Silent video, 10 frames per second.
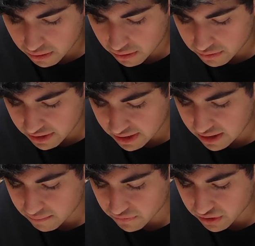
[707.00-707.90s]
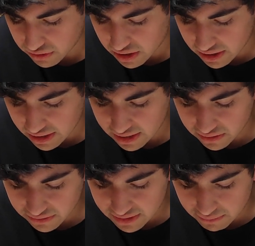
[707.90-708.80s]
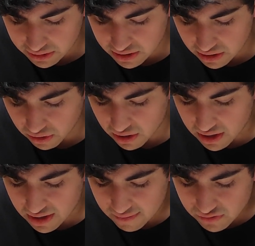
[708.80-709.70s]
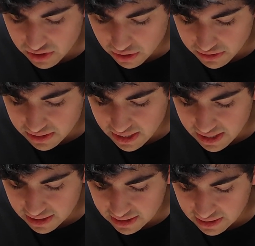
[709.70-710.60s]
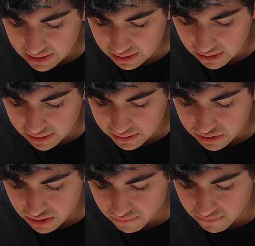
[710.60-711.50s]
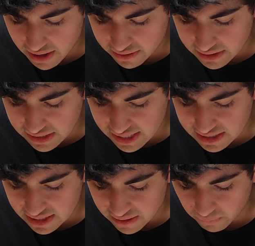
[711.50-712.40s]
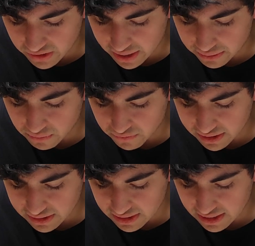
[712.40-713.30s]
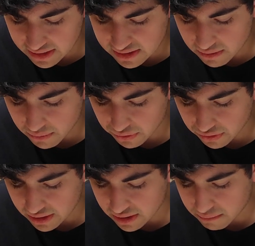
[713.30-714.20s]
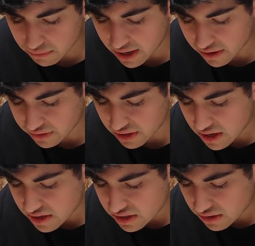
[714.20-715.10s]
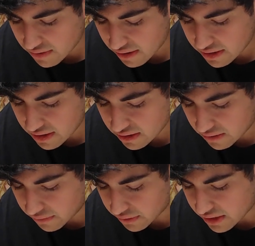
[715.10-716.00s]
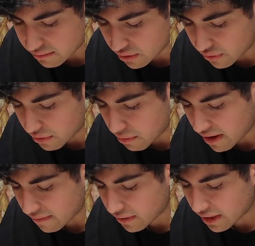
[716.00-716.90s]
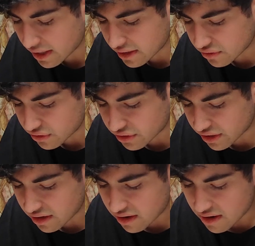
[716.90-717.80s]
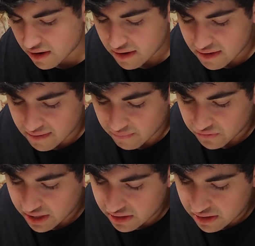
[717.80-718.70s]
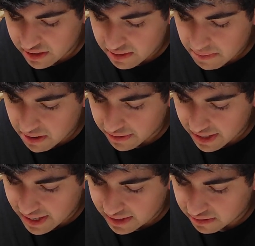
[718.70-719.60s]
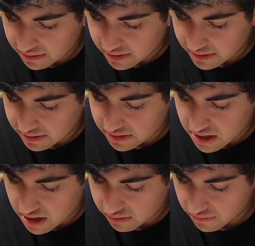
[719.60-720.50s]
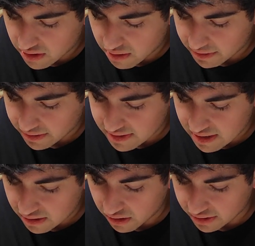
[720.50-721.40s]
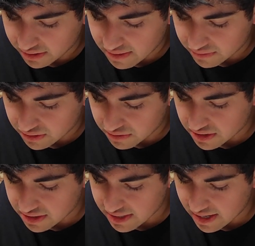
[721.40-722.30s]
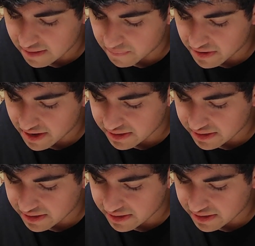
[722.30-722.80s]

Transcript: take him till dark, and he'll never know." So saying, he lunged to the fire and sat down. Catherine reflected an instant with knitted brows. She found it needful to smooth the way for an intrusion. "Isabel and Edgar Linton talked of calling this afternoon," she said, as the